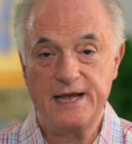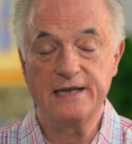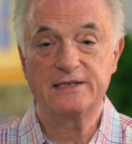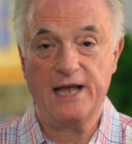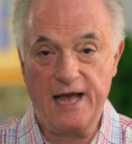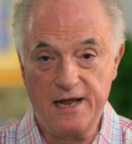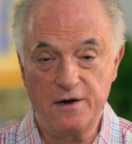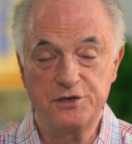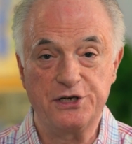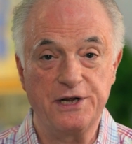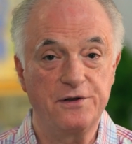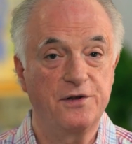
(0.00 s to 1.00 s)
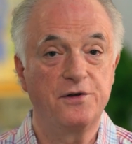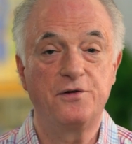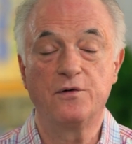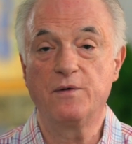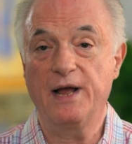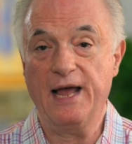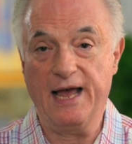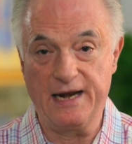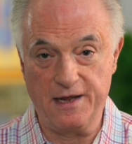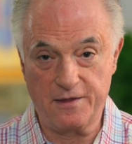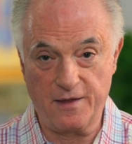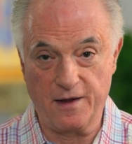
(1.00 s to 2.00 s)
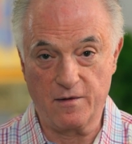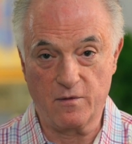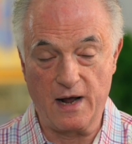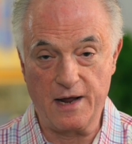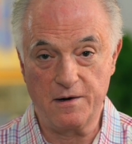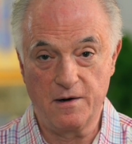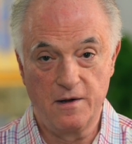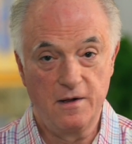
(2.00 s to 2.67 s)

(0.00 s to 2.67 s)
takes energy to do anything, right?